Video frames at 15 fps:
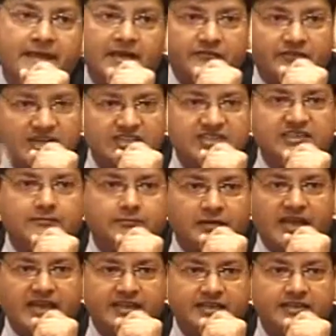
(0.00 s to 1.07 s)
and financial
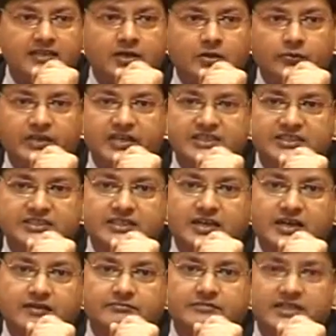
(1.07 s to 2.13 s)
planning, whereas
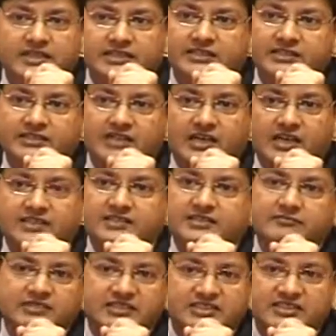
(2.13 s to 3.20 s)
the
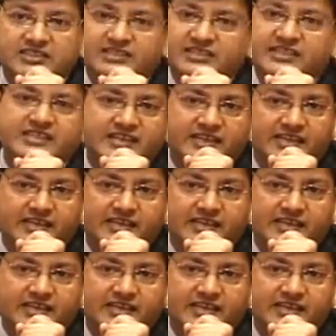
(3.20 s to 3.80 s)
customer is the